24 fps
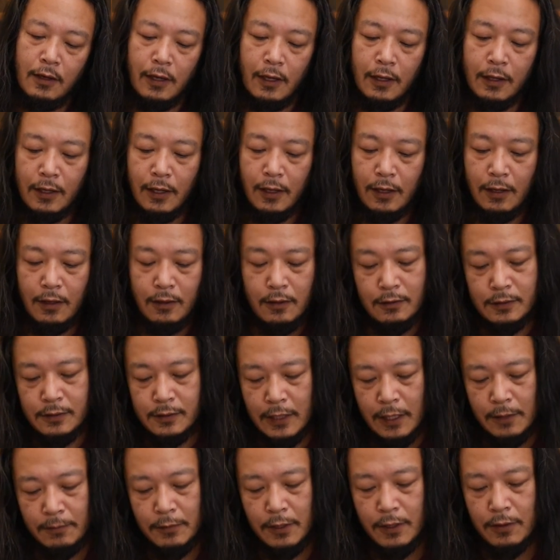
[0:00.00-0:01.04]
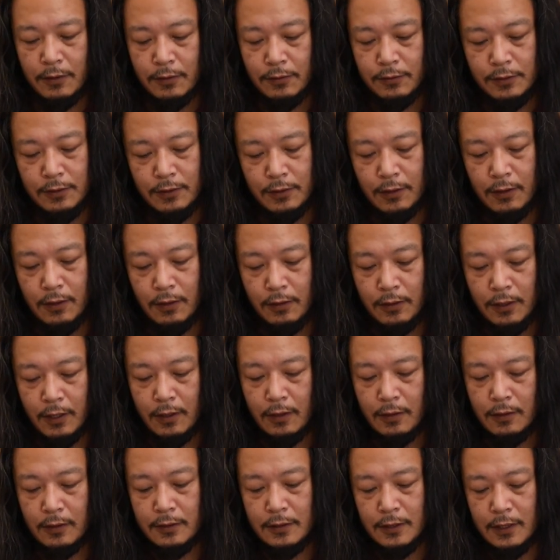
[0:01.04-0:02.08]
And then the same thing goes to on the
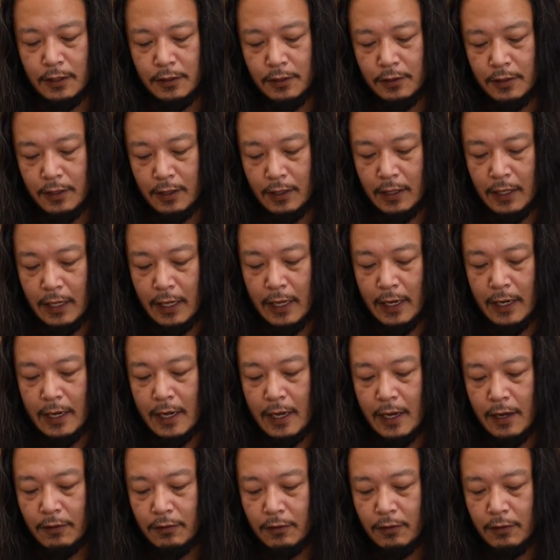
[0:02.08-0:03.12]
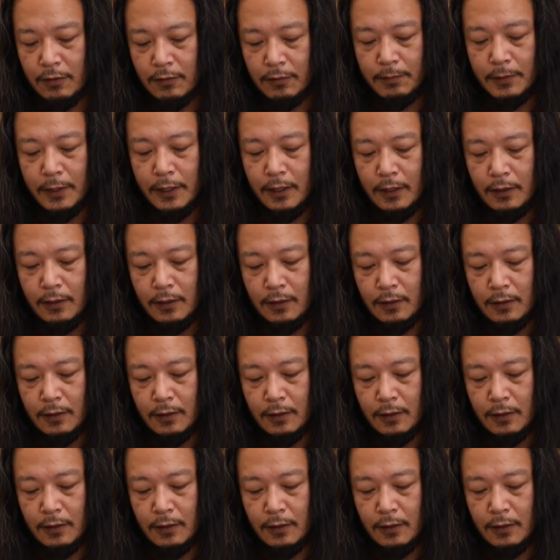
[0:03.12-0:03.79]
other side. You can get out a little bit,